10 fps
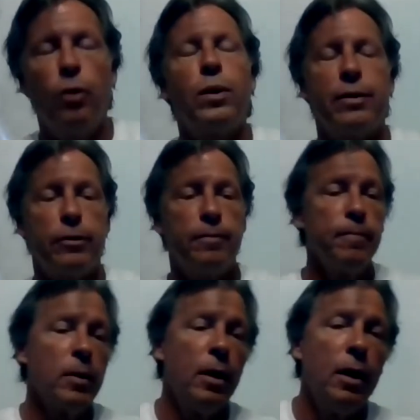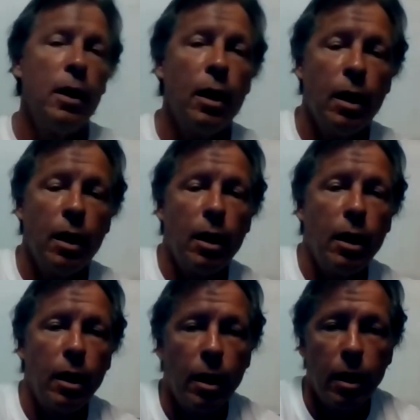whatever.
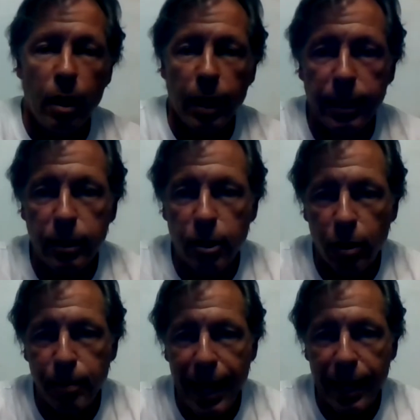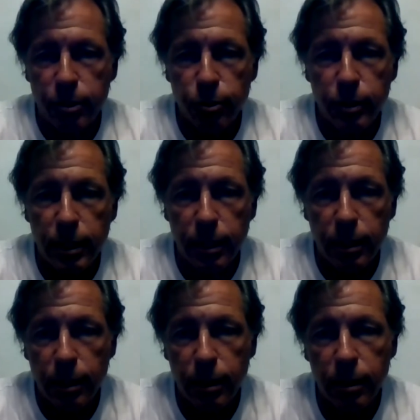All right, going back to
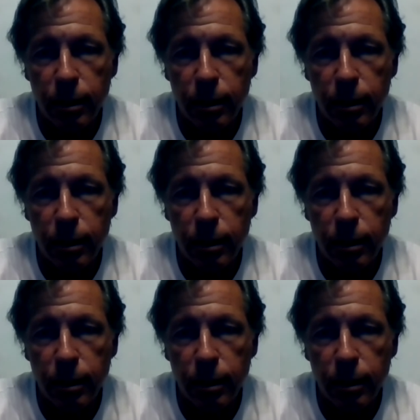the